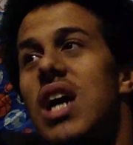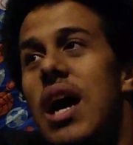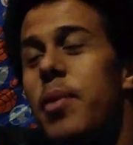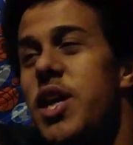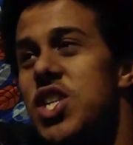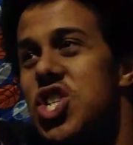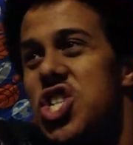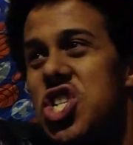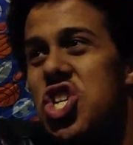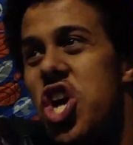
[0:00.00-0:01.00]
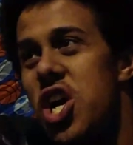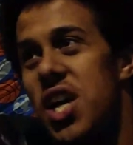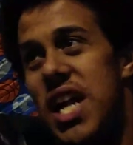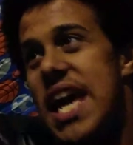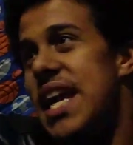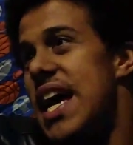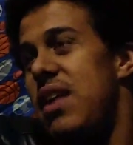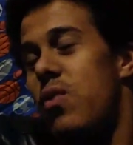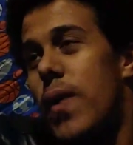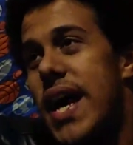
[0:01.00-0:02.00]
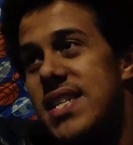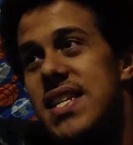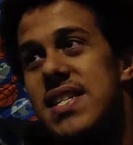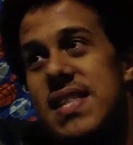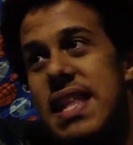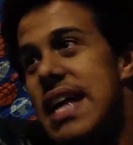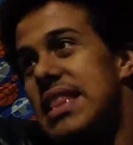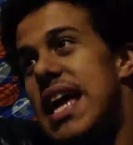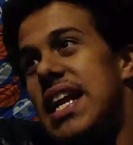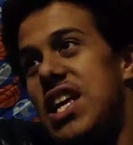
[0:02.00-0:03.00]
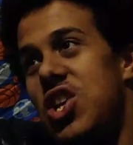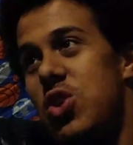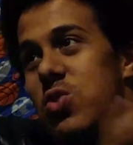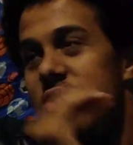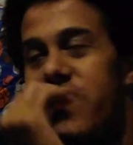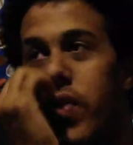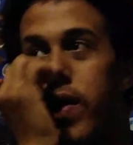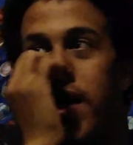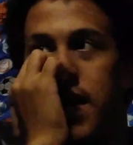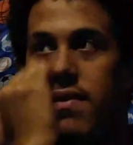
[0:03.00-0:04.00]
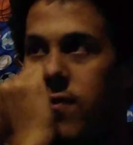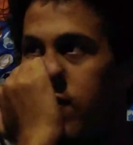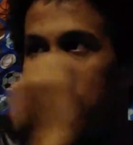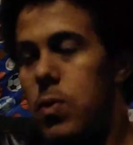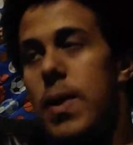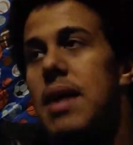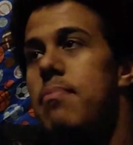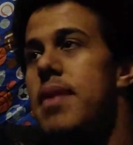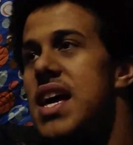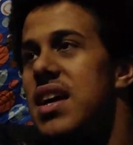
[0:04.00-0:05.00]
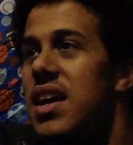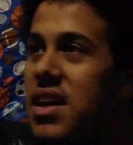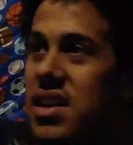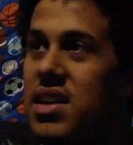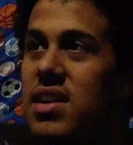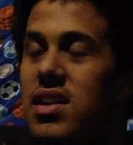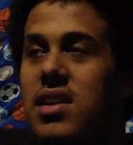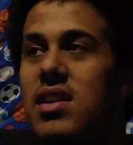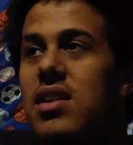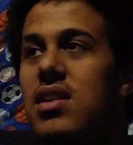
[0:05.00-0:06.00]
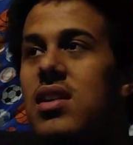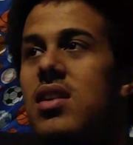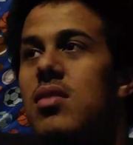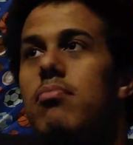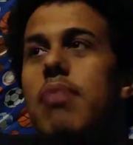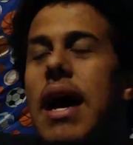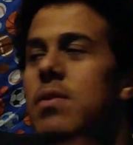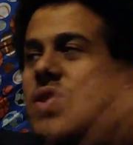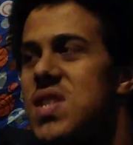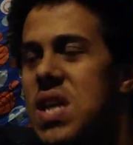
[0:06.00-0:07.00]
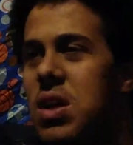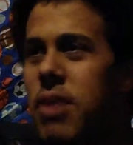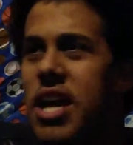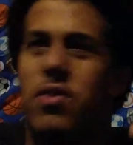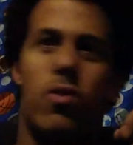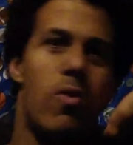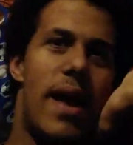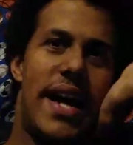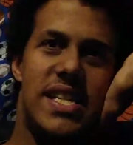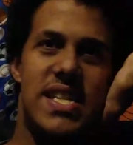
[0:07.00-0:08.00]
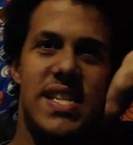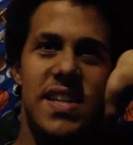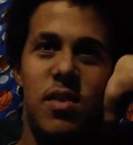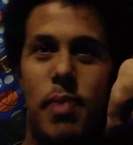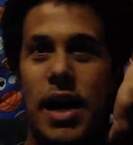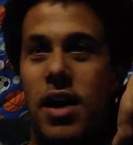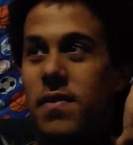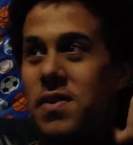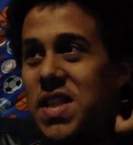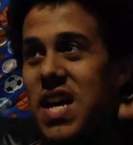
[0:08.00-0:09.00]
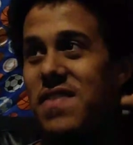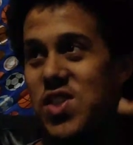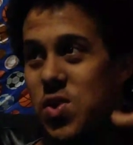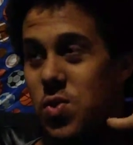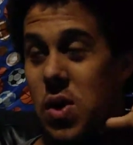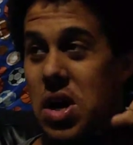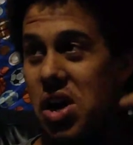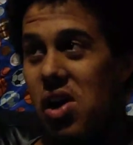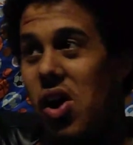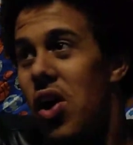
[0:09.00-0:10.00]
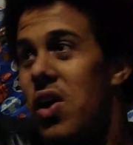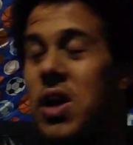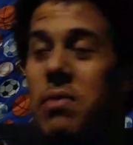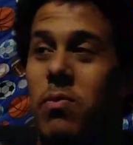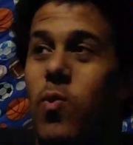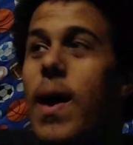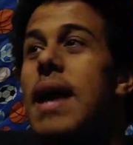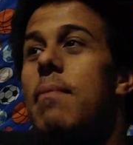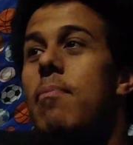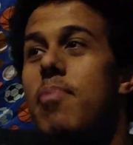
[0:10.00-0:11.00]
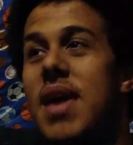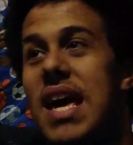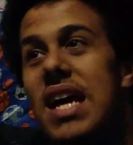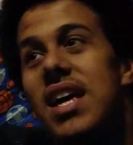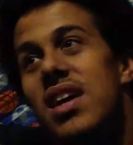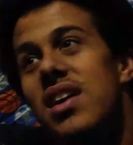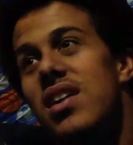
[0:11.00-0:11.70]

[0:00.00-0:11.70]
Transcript: I'm pretty sure Nanite Rex is not that huge even for Way Big. But I will still make Rex still powerful enough to harm Way Big.